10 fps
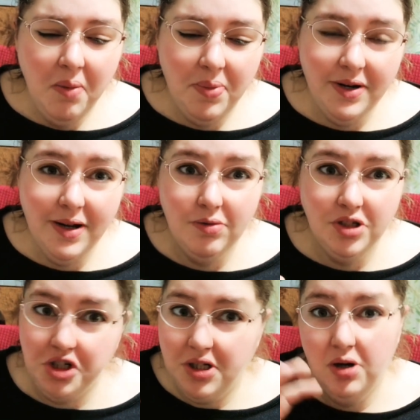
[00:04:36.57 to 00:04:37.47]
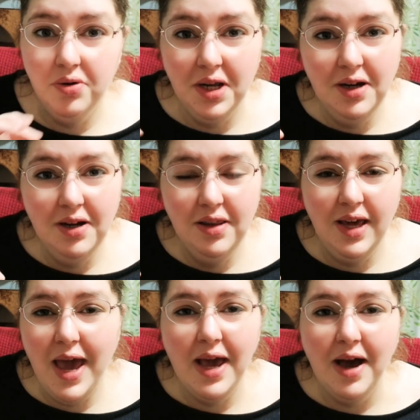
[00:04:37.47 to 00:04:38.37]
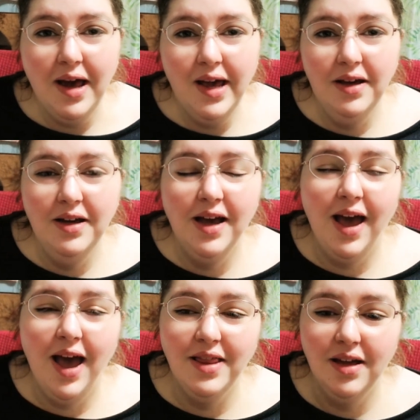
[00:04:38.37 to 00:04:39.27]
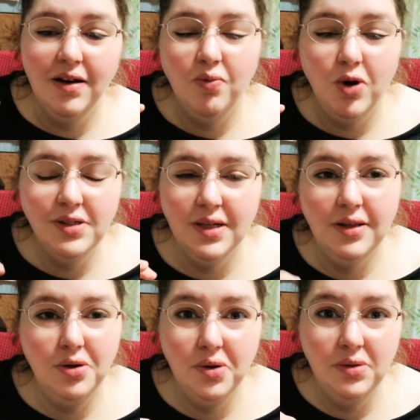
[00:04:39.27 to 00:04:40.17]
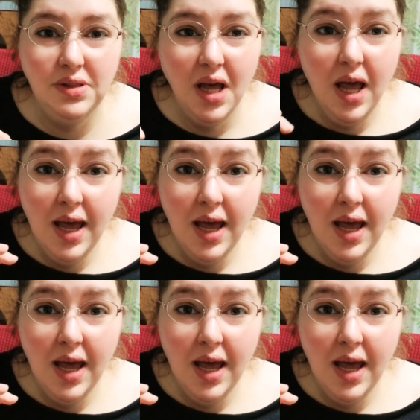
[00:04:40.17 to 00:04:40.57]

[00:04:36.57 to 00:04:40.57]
but it was just loading the AI, and then once it loads,